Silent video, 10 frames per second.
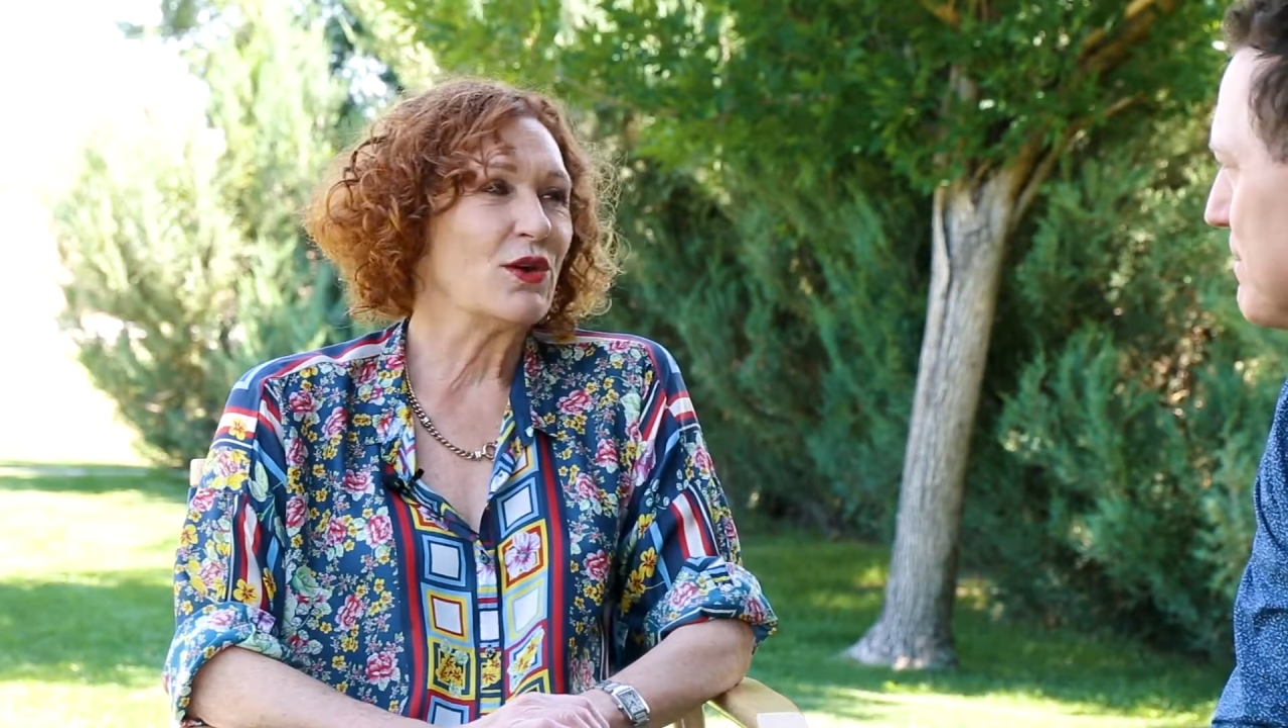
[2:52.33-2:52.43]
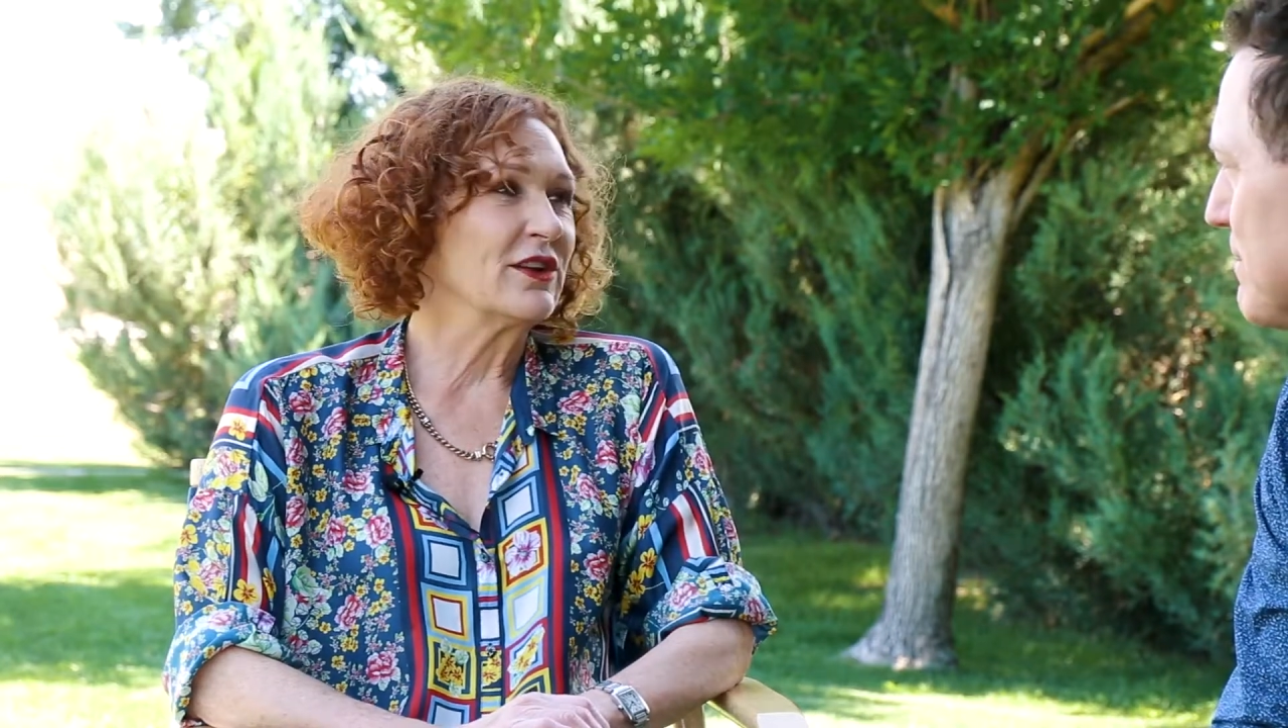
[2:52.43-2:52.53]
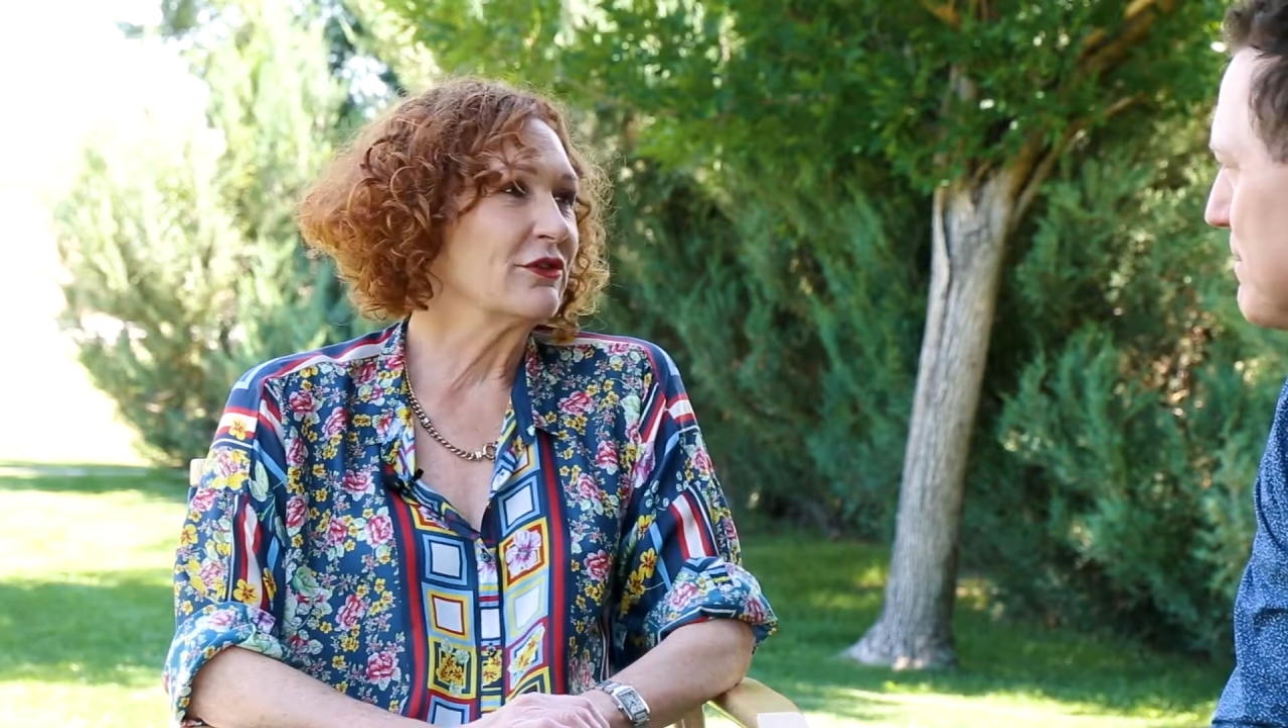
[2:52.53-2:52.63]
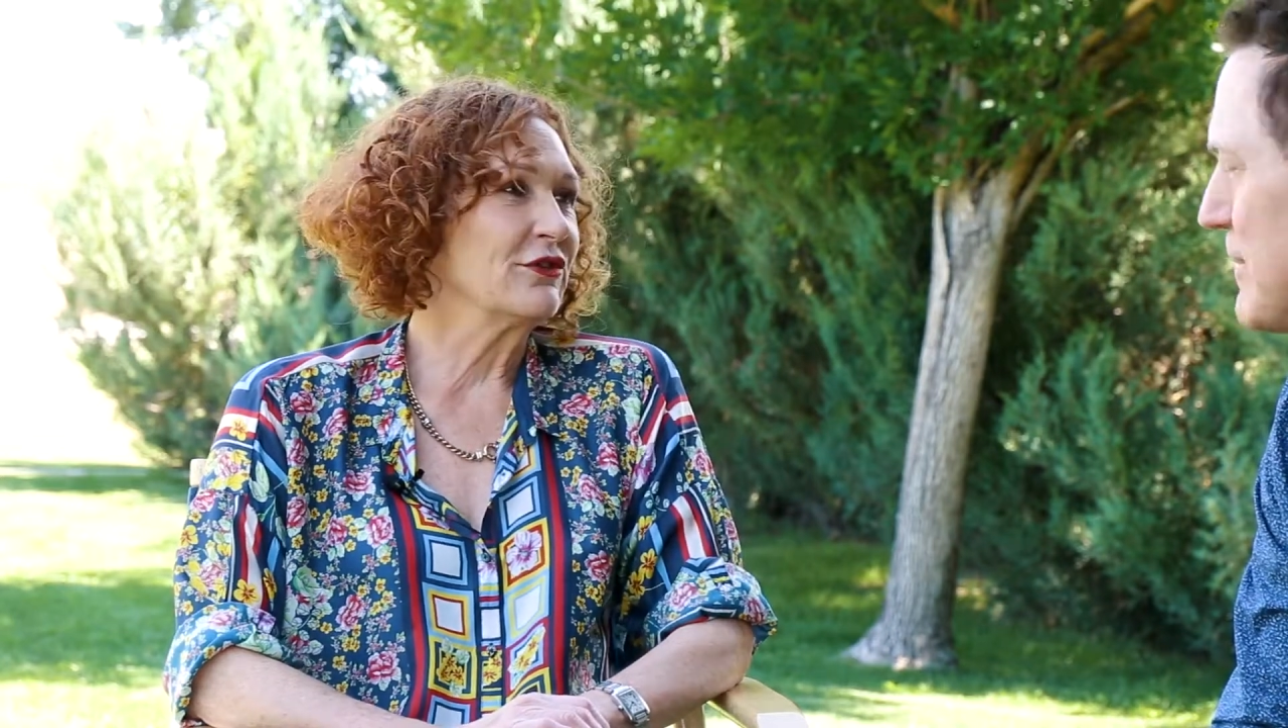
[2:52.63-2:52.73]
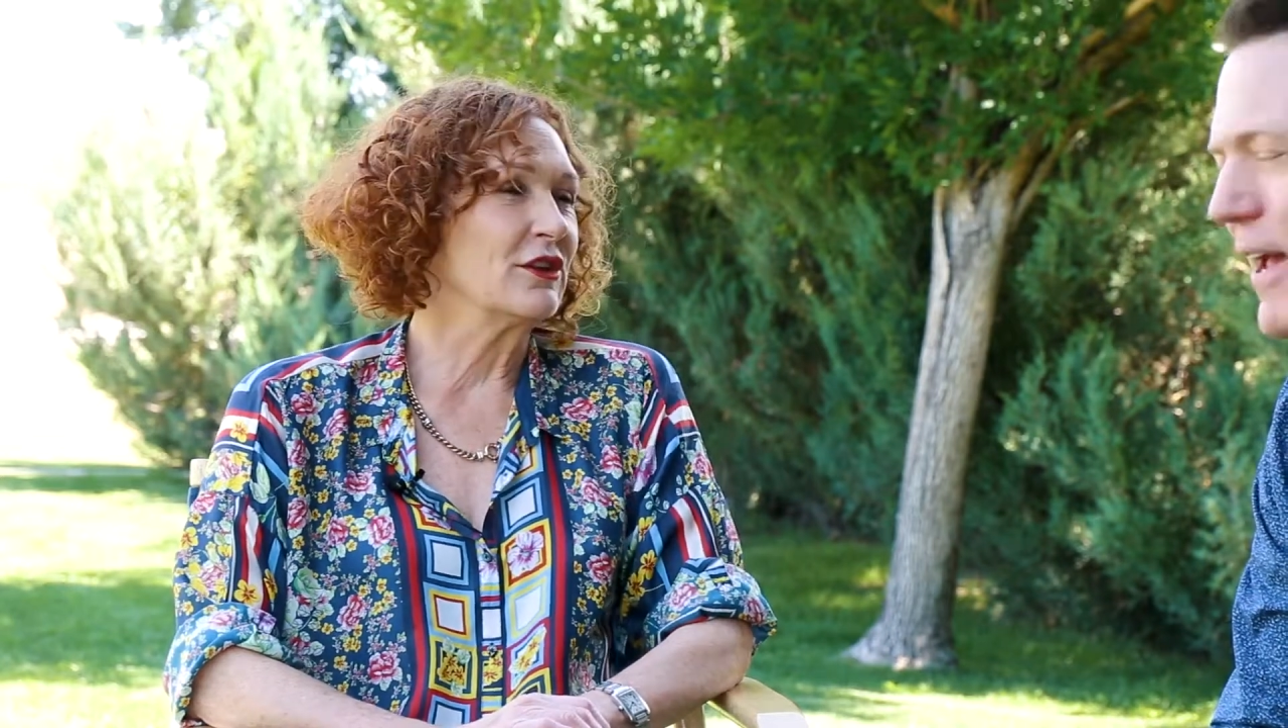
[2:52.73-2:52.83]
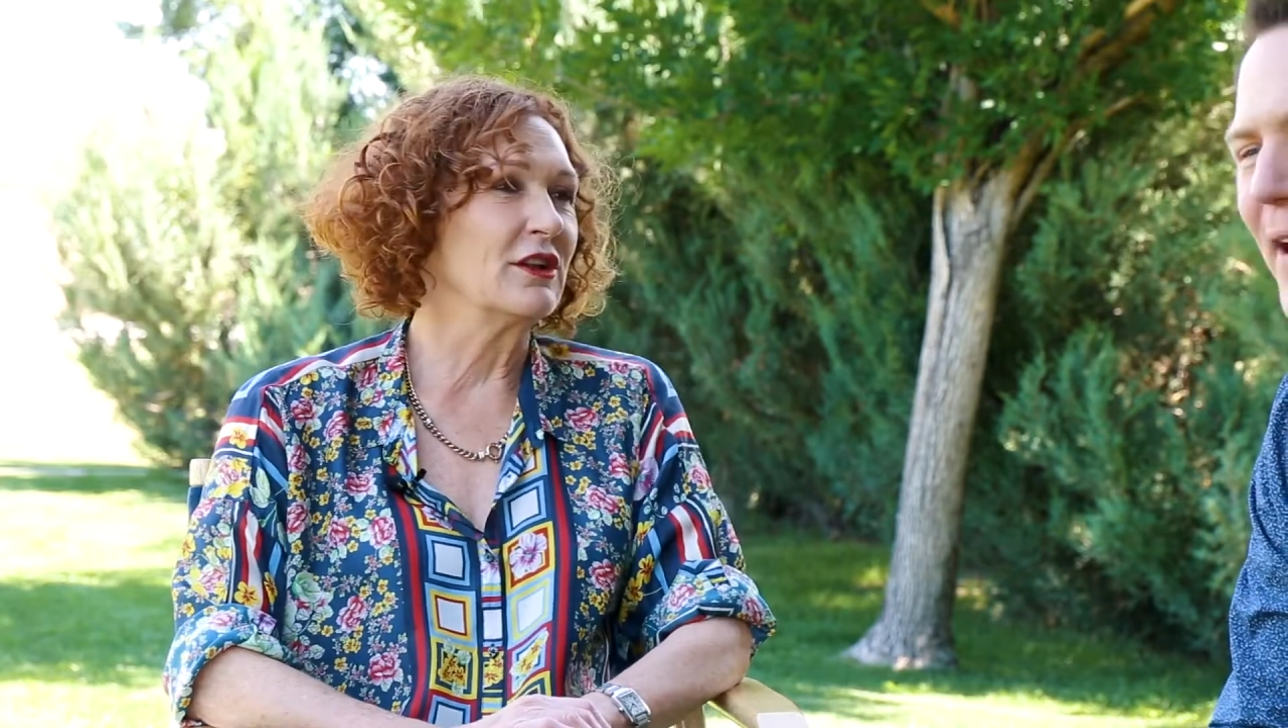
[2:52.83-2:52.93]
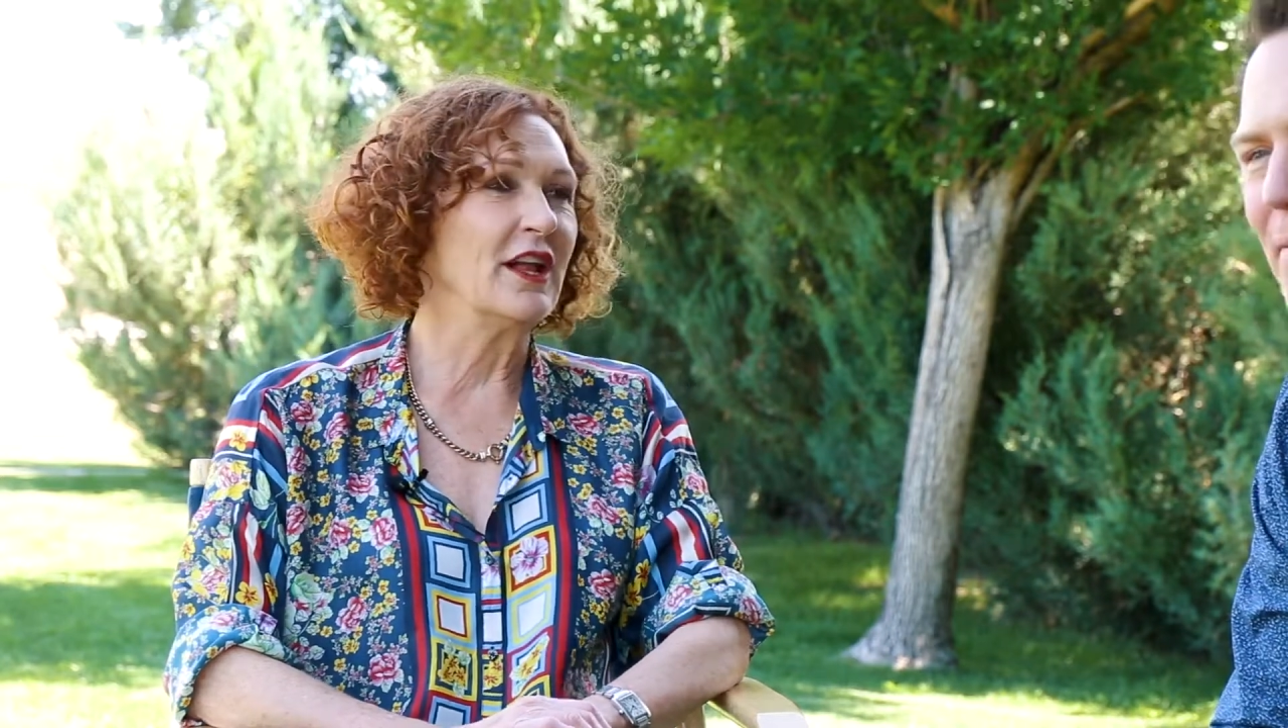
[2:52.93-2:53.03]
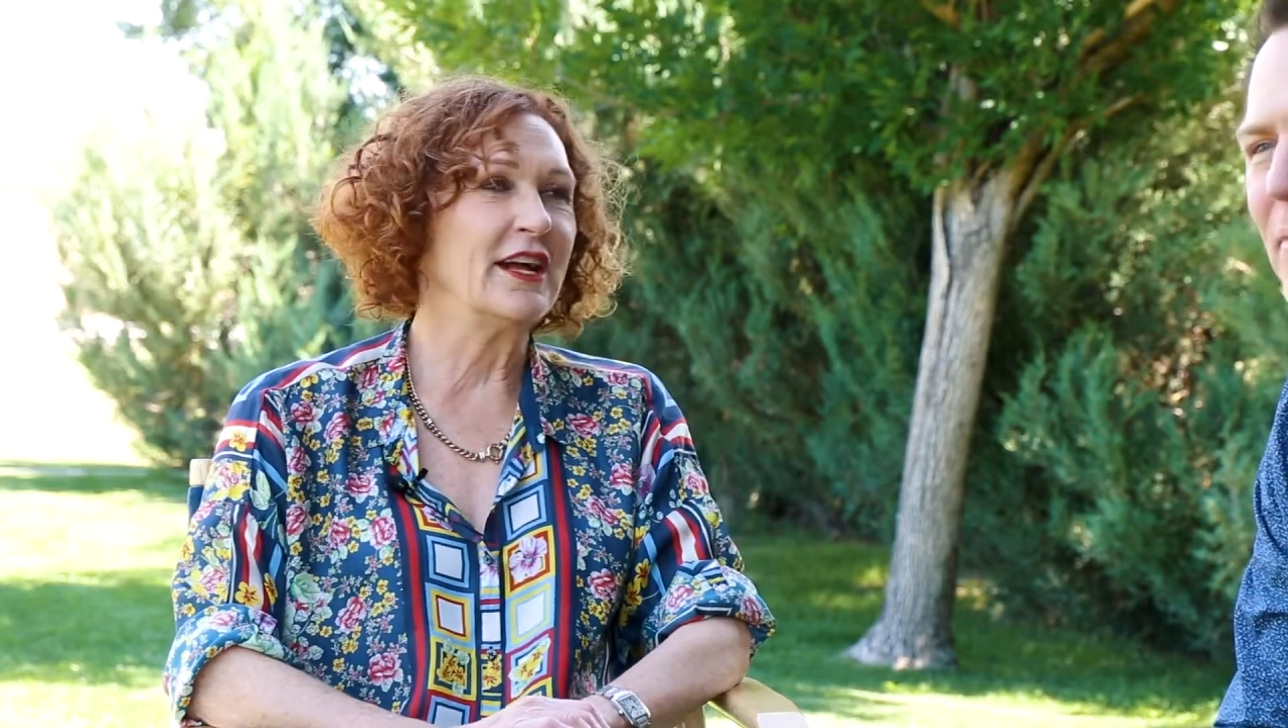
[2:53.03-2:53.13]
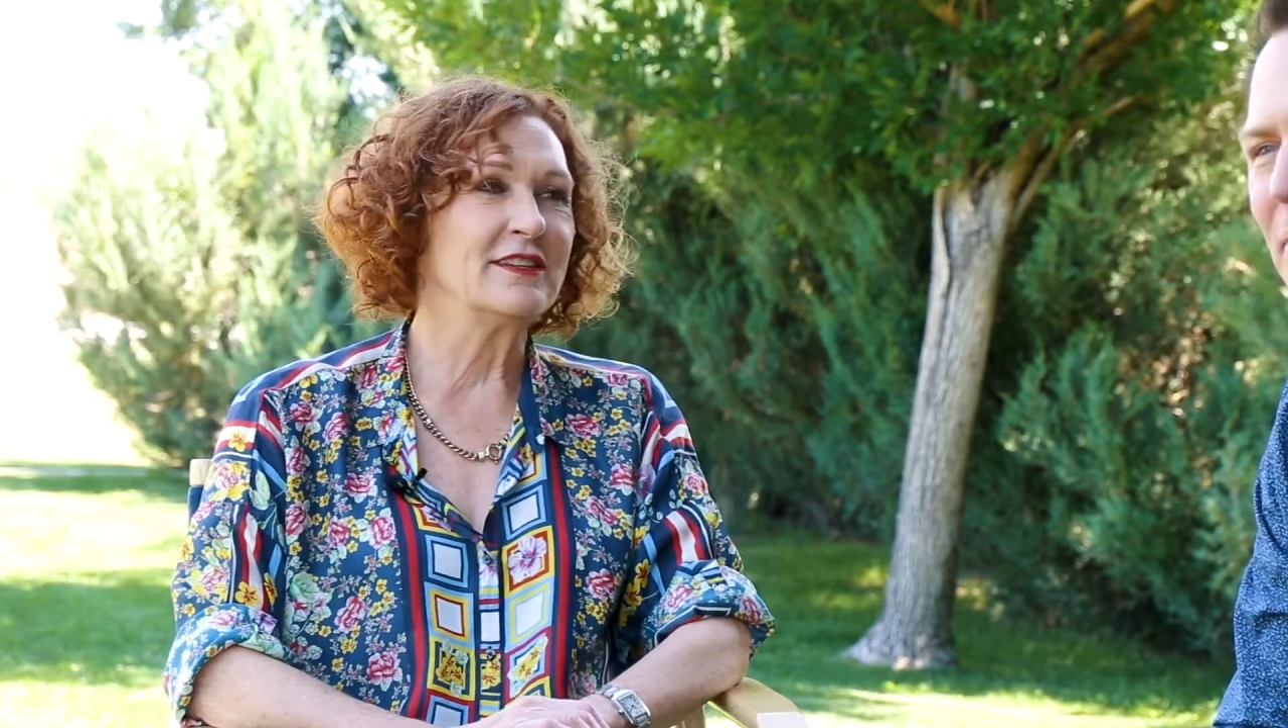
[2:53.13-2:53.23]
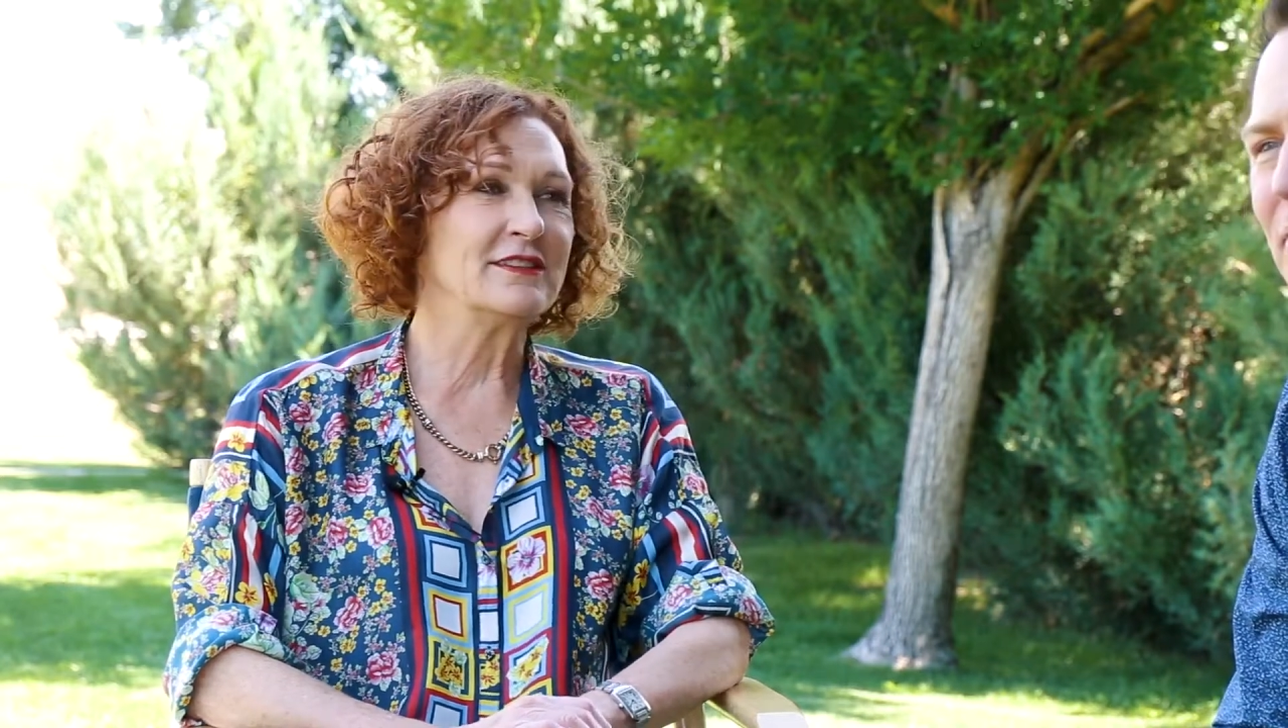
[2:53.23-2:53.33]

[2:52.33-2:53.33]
wonderful, yeah.